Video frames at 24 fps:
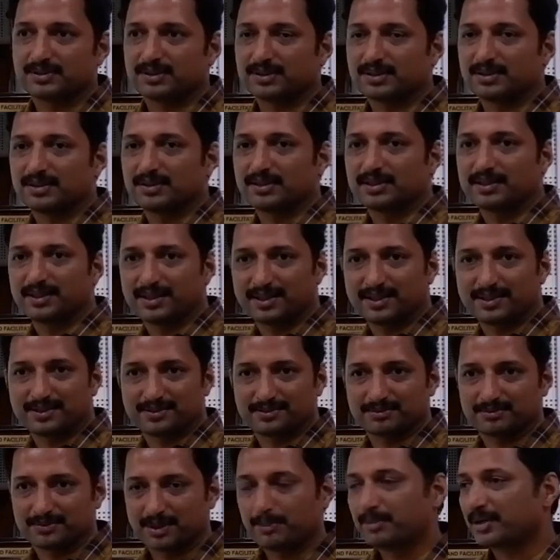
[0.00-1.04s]

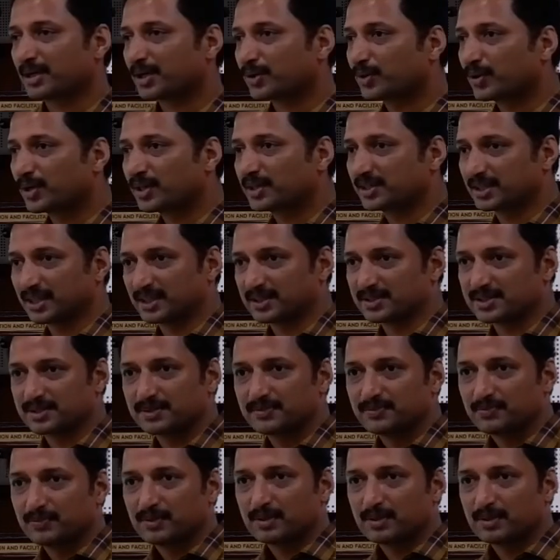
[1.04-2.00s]
recording things.